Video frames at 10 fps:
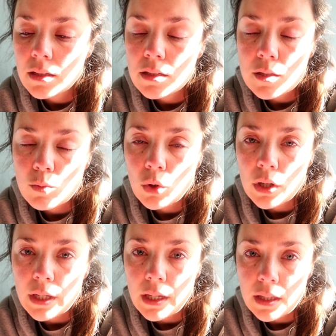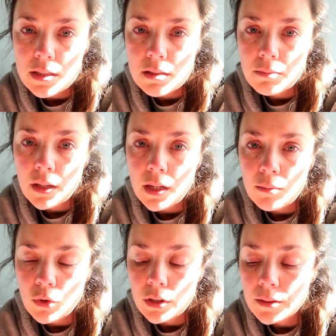this morning. It's Monday
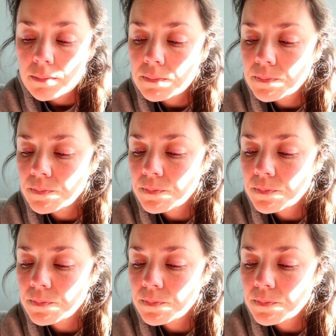morning,